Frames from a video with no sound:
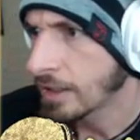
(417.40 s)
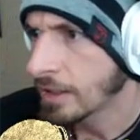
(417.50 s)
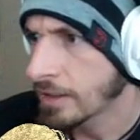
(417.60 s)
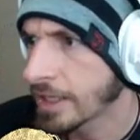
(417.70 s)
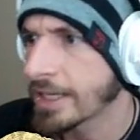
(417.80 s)

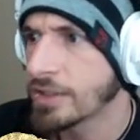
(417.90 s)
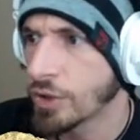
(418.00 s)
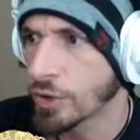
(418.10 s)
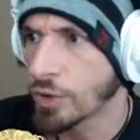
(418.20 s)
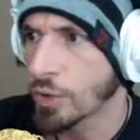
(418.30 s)
Like I said,
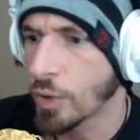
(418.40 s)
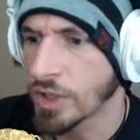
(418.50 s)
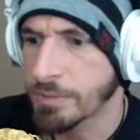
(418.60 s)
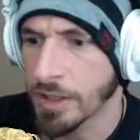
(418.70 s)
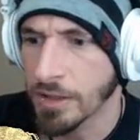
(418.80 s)
you can do the
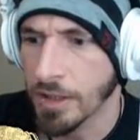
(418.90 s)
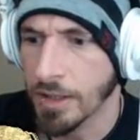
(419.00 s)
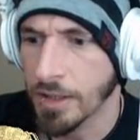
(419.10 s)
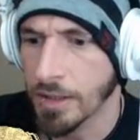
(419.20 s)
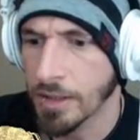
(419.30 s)
coin spirit.
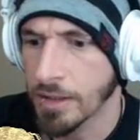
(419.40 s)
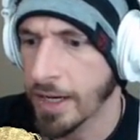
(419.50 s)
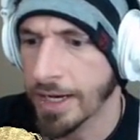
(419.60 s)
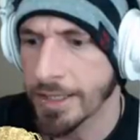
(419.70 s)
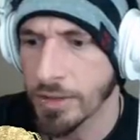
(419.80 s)
Uh,
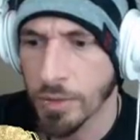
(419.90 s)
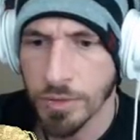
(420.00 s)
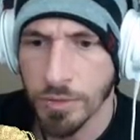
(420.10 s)
I don't do the